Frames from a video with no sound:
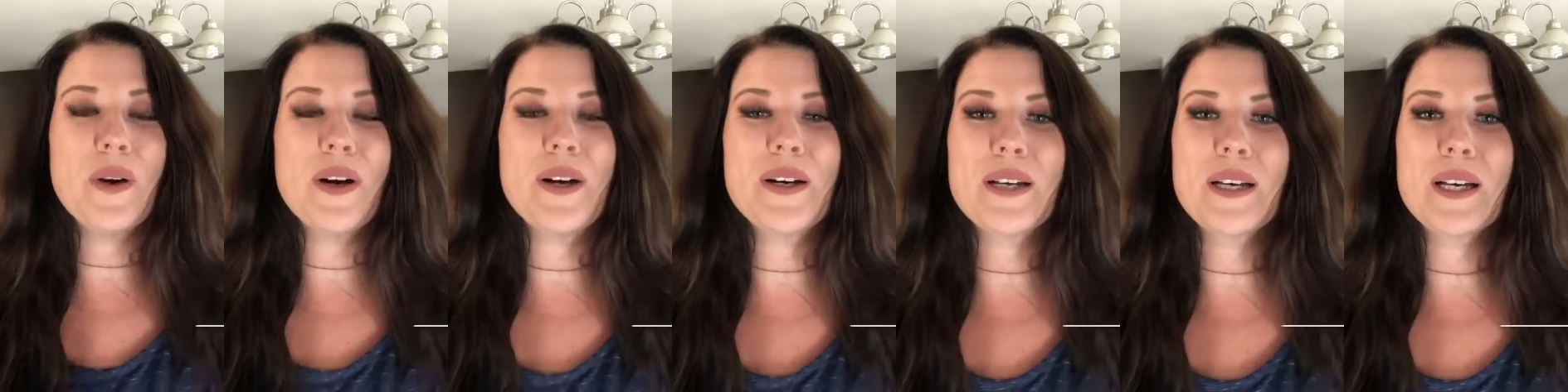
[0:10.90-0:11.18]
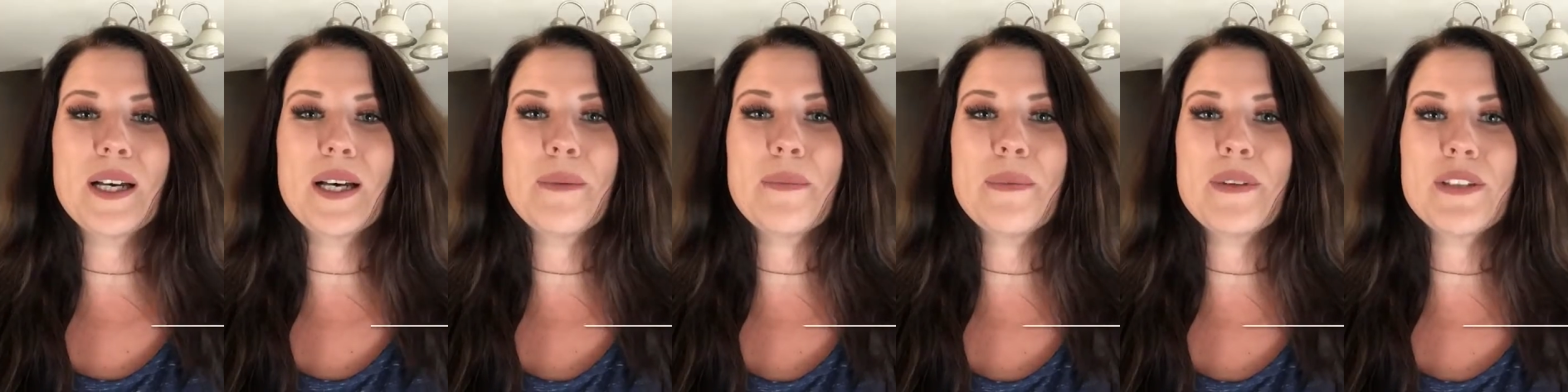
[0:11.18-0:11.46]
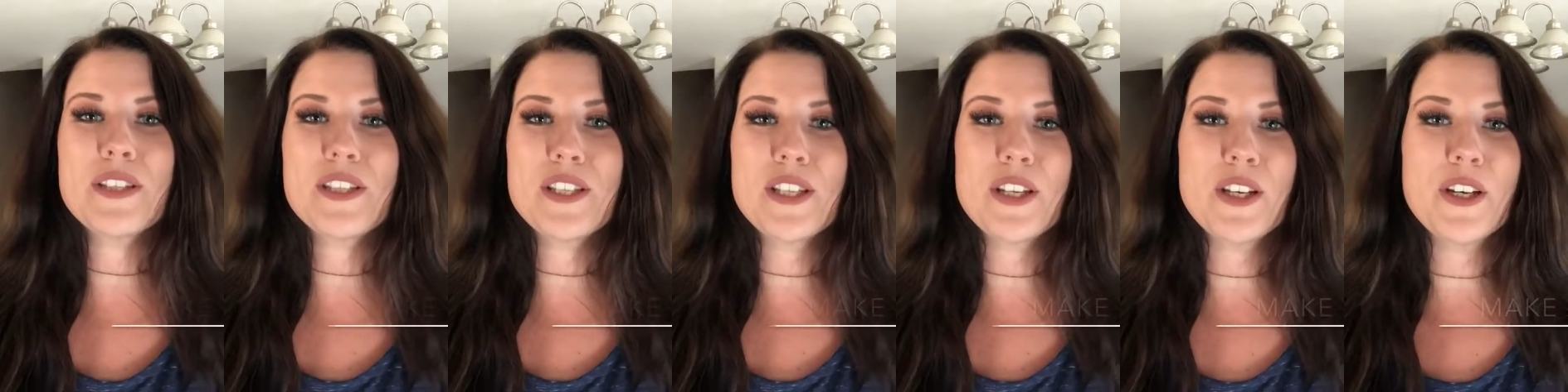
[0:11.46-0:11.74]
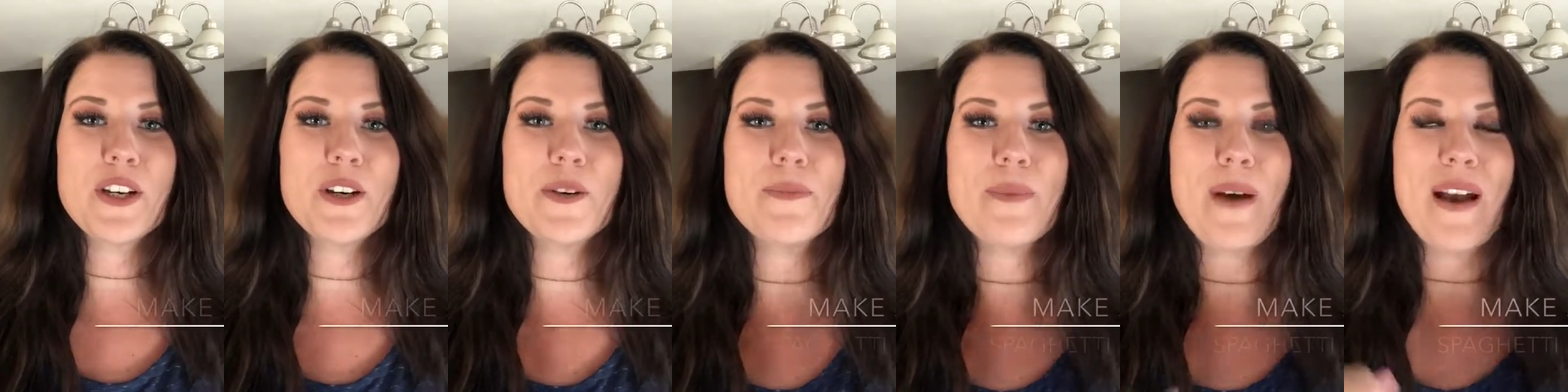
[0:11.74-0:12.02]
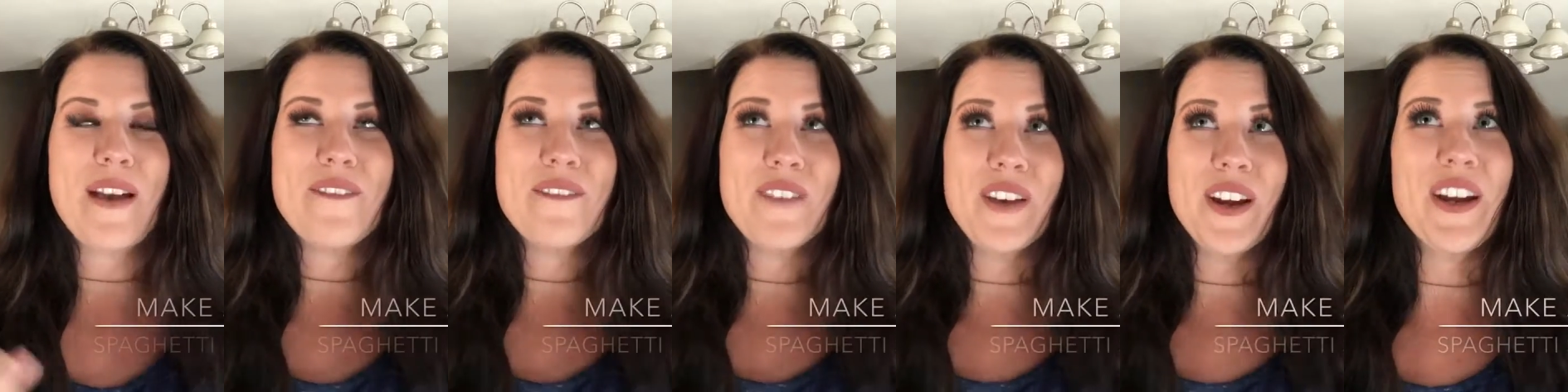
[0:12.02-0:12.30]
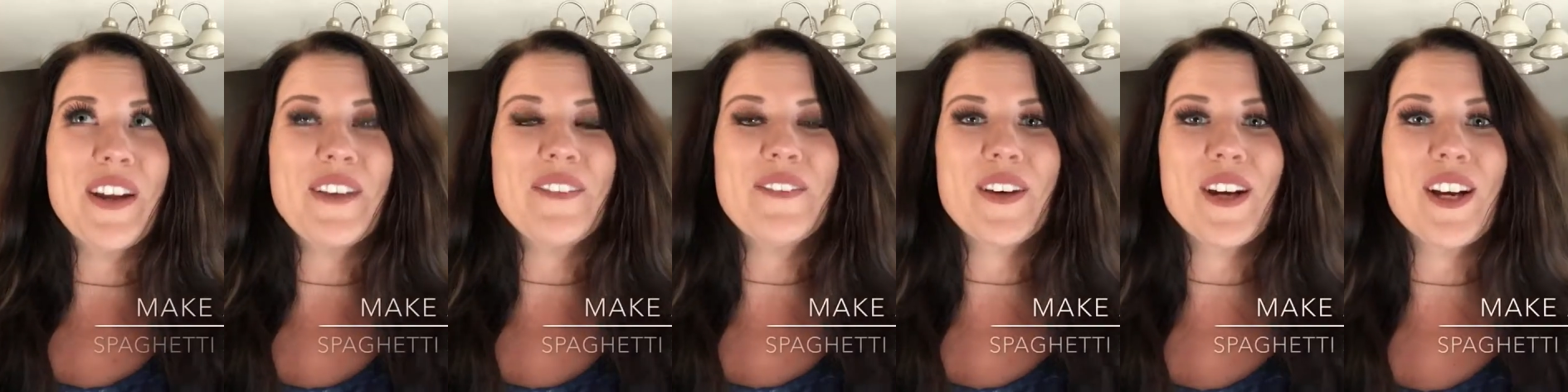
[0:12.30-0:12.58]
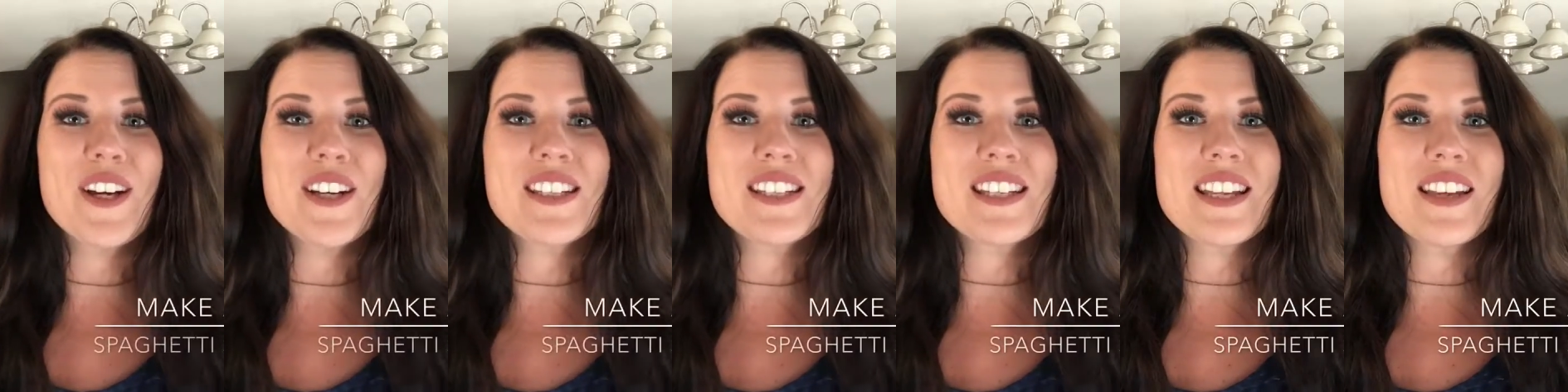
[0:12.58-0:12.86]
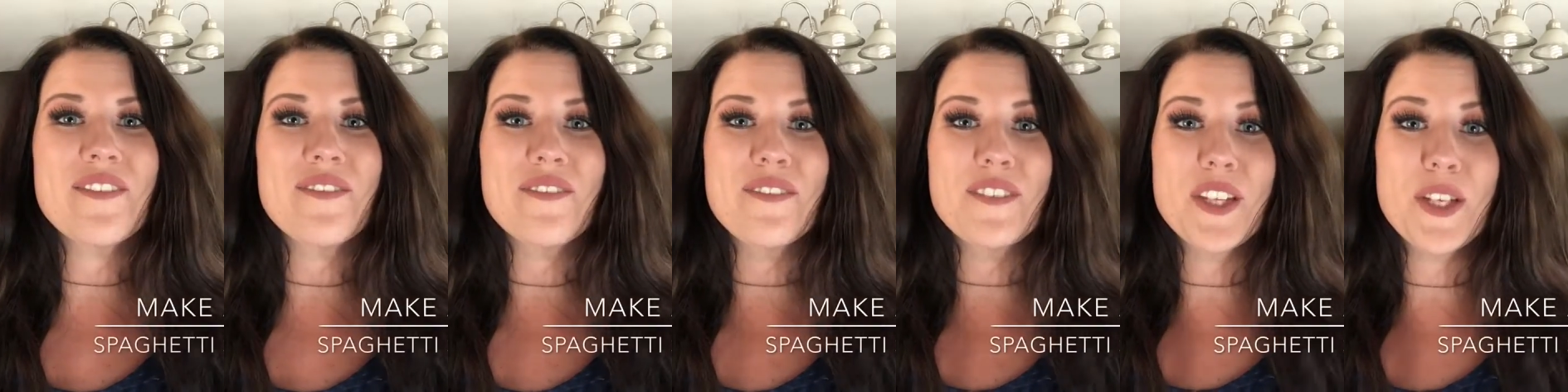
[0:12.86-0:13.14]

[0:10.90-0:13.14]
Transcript: welcome to my very first